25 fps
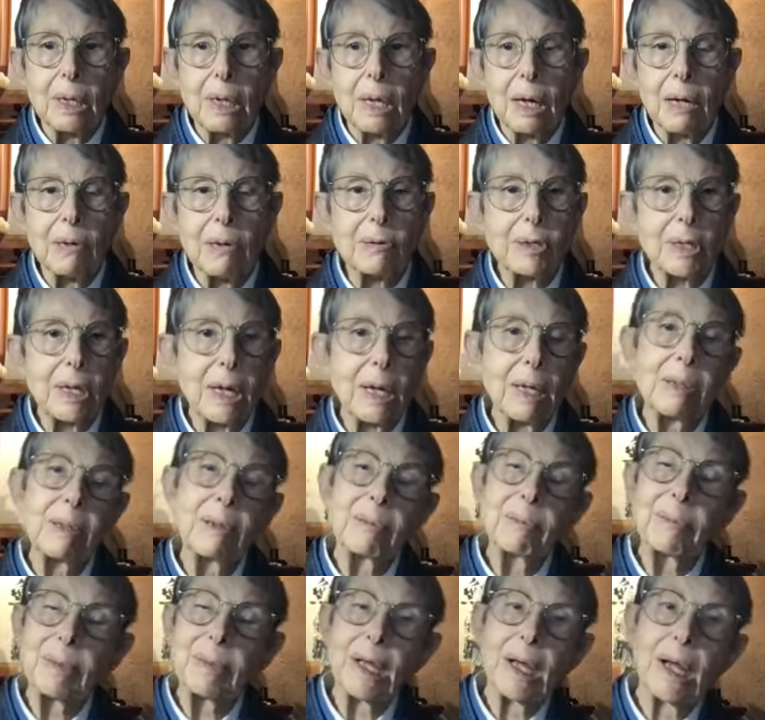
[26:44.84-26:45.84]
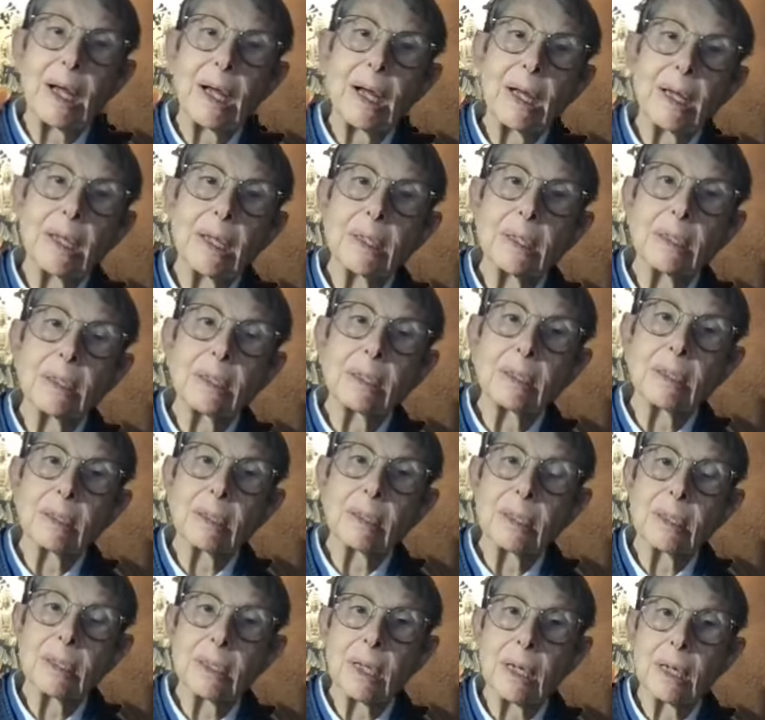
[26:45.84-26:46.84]
I was hiding behind
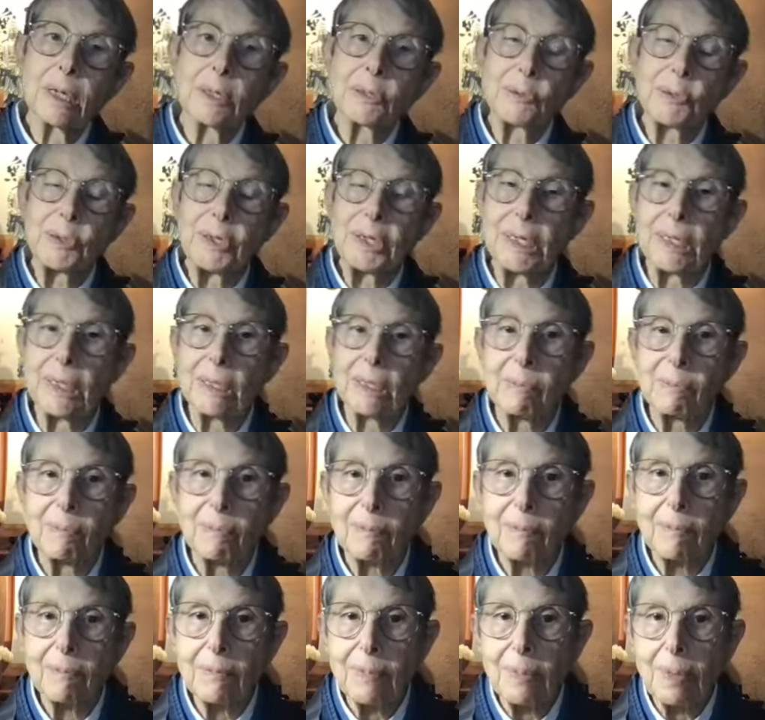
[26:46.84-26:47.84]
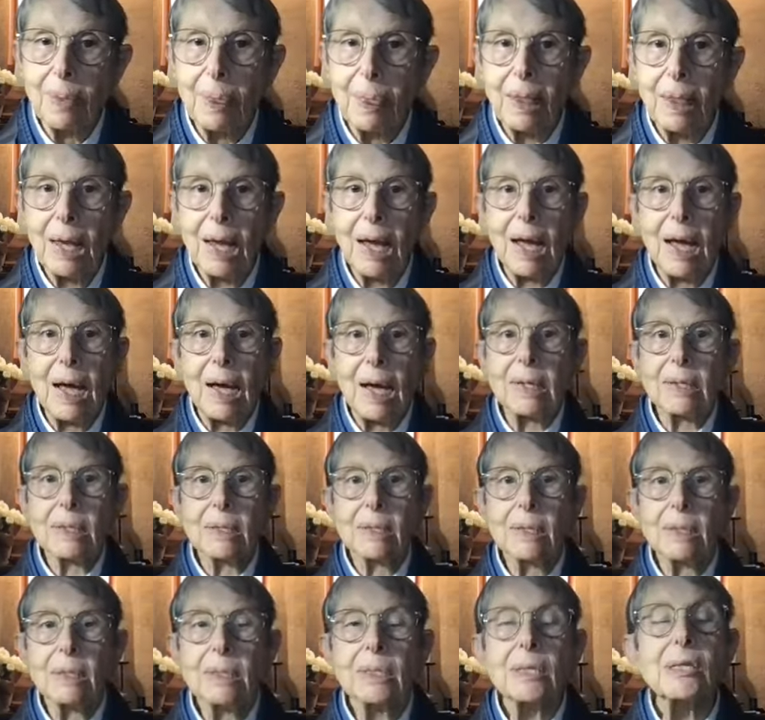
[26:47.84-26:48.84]
a tree.
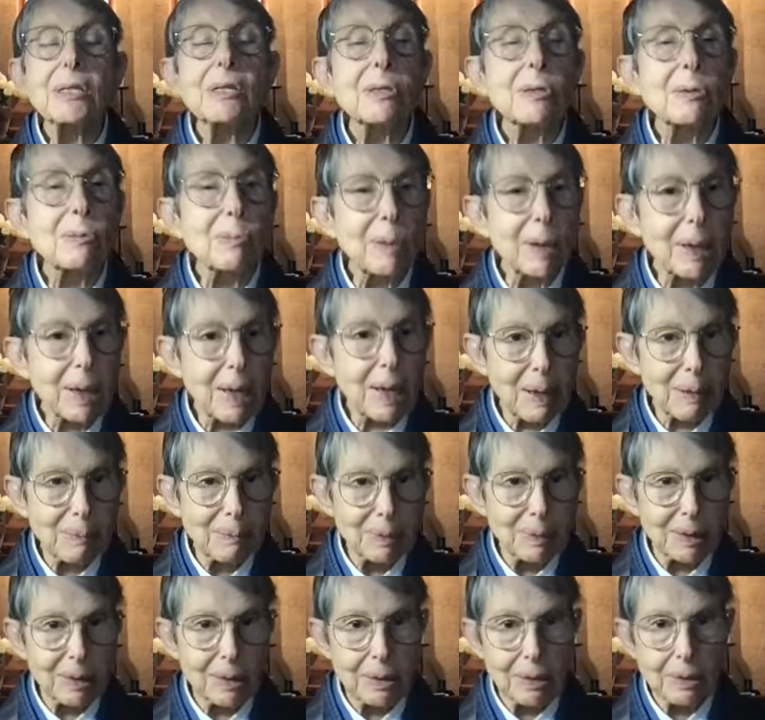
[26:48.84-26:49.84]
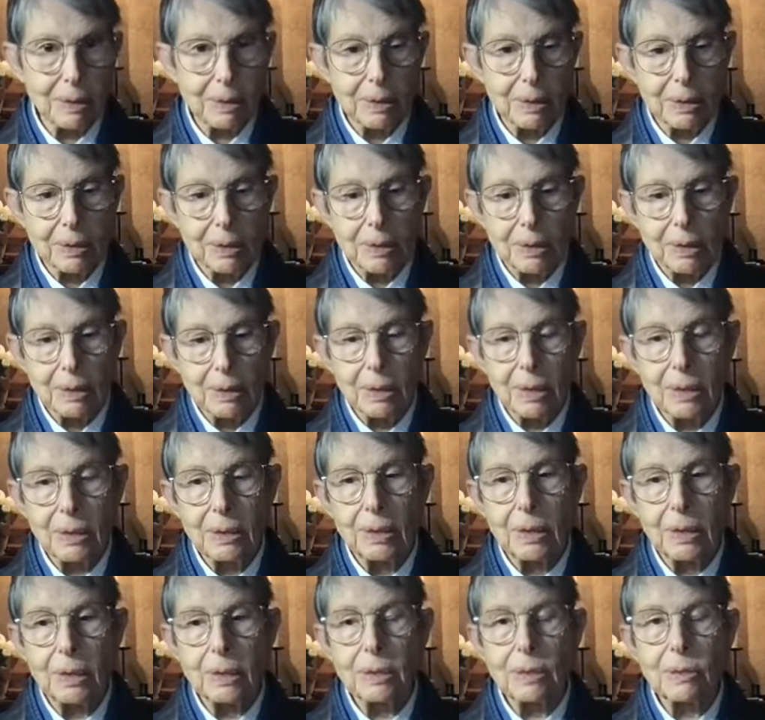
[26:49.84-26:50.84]
And this is what happened. And
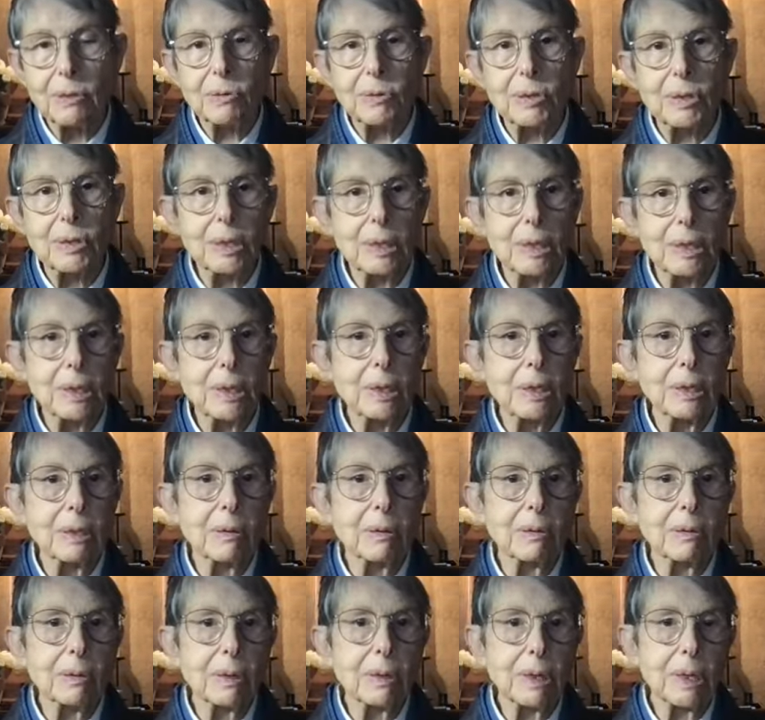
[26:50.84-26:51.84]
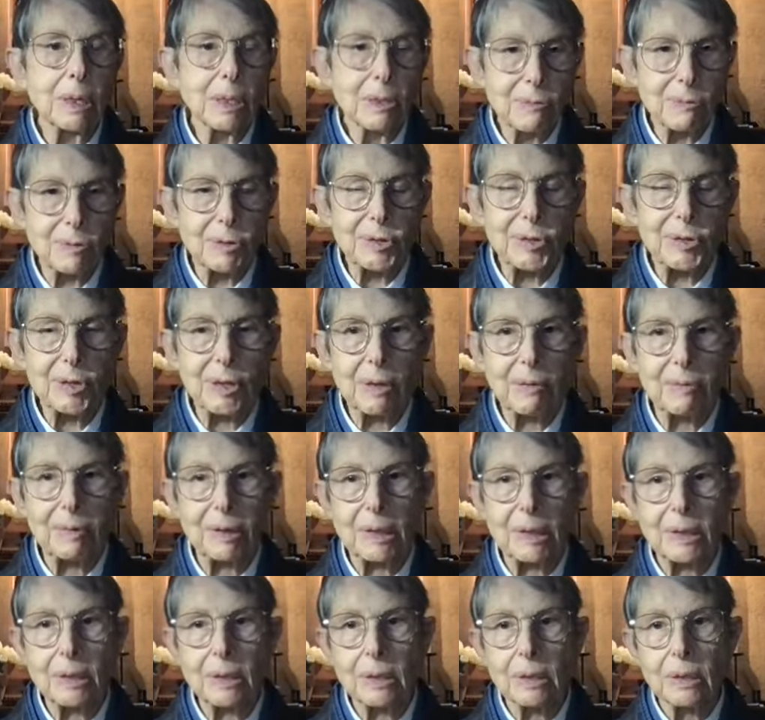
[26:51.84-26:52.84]
then you see his version of
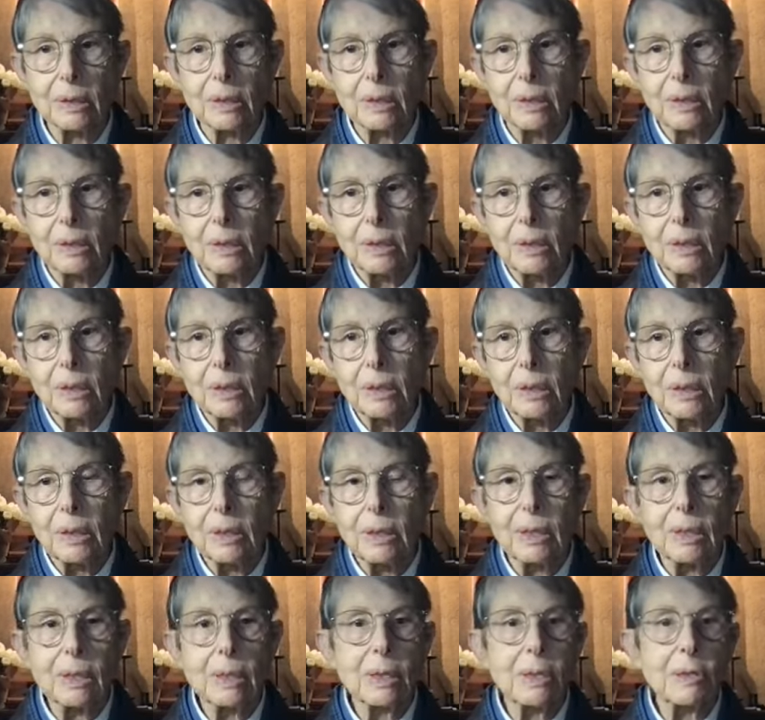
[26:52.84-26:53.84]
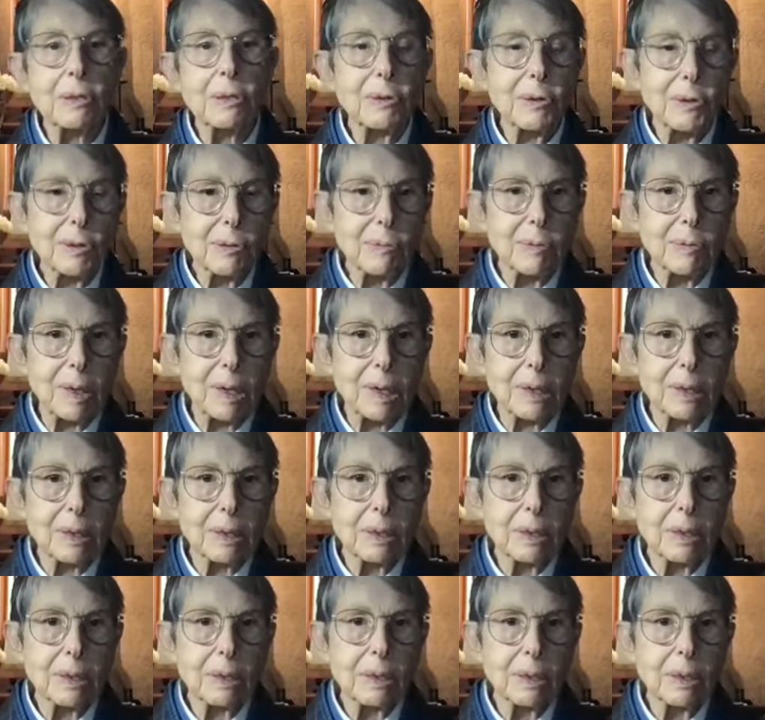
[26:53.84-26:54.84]
it. And then the third one,
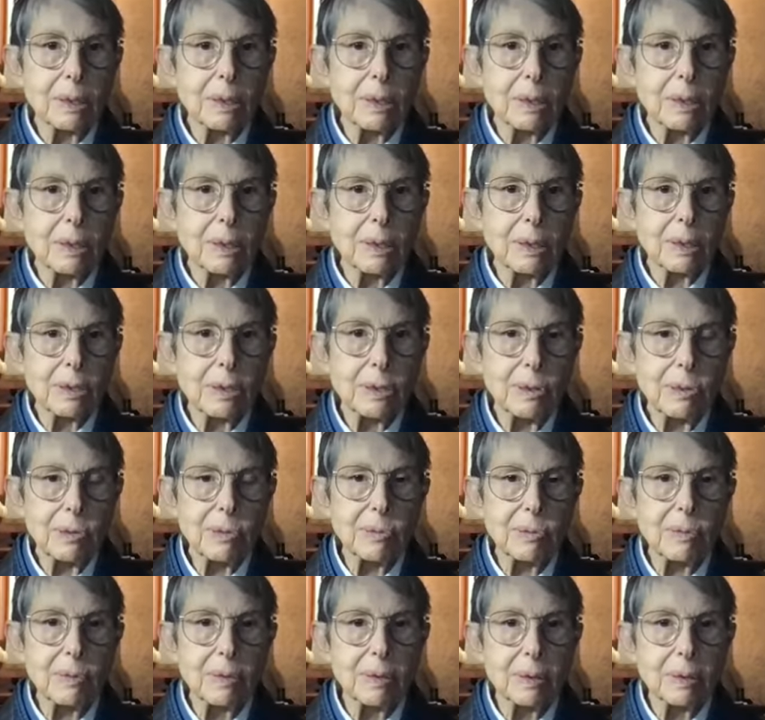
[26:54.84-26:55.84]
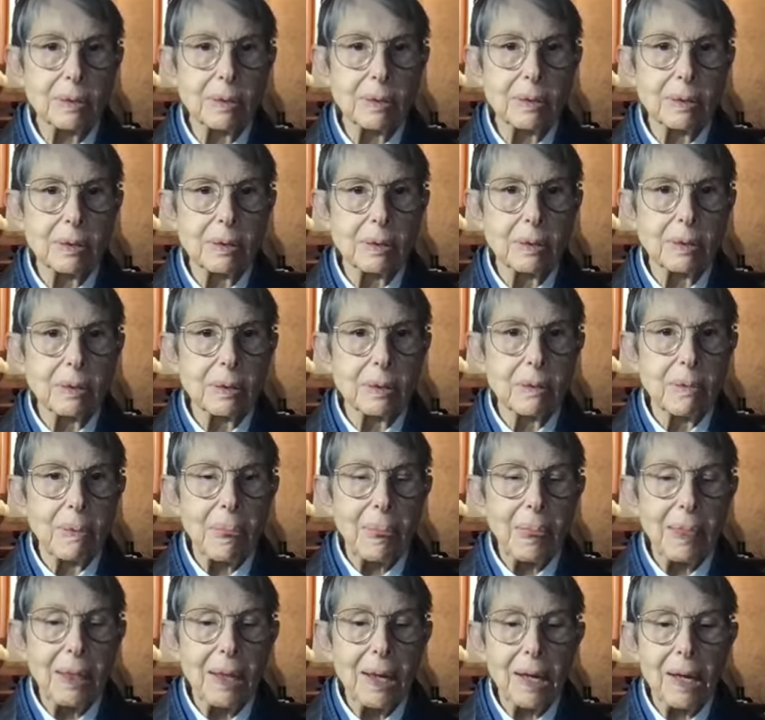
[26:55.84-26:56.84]
too.
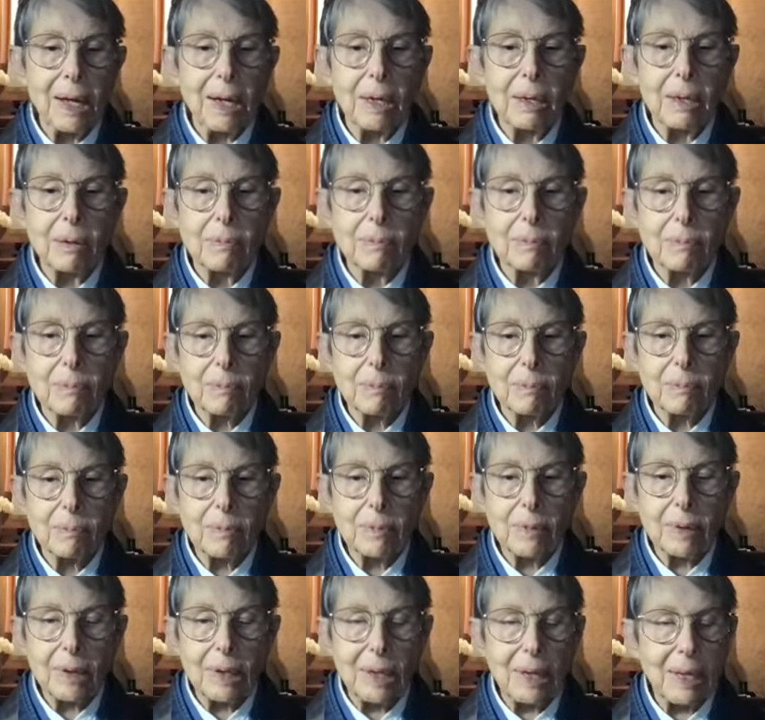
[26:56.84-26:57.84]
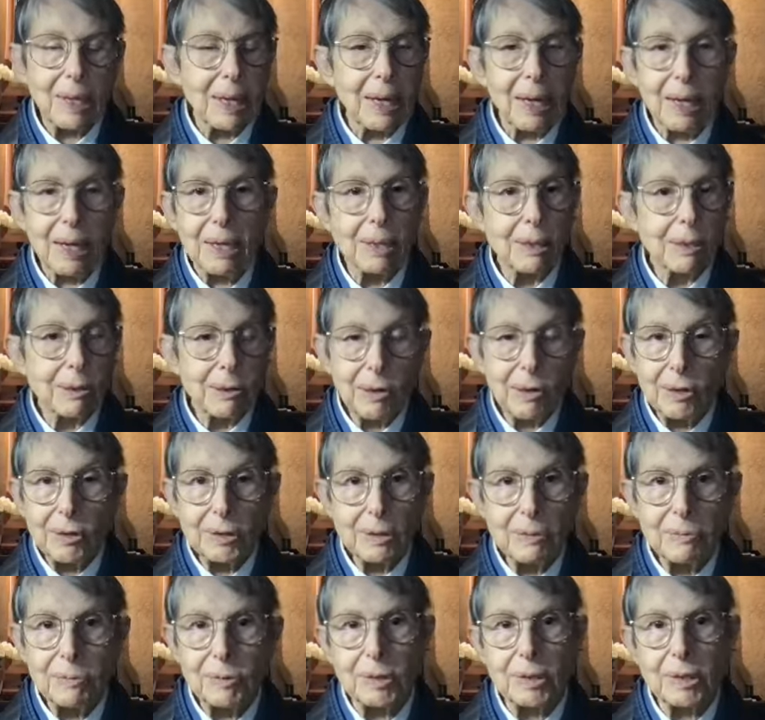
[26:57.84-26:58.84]
And they're all
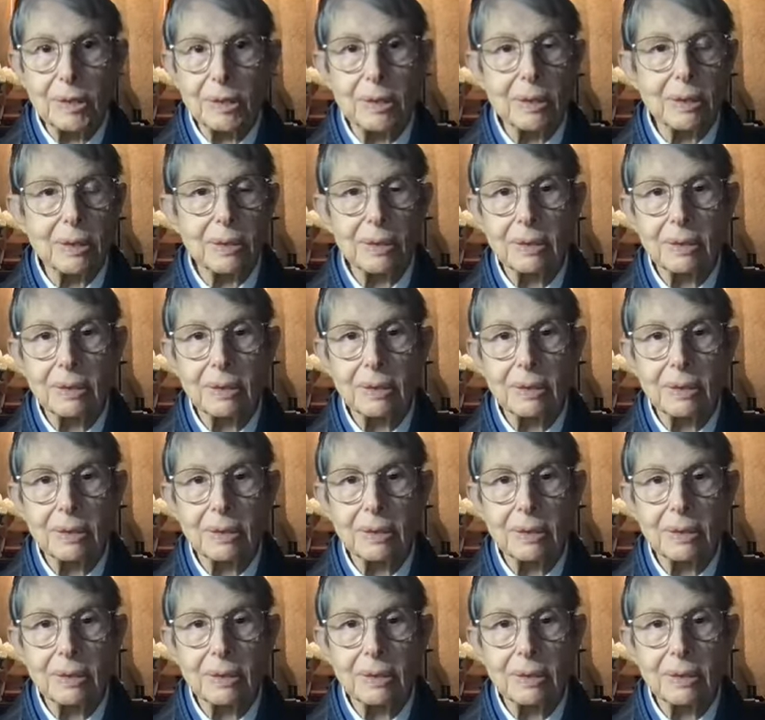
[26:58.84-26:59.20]
different.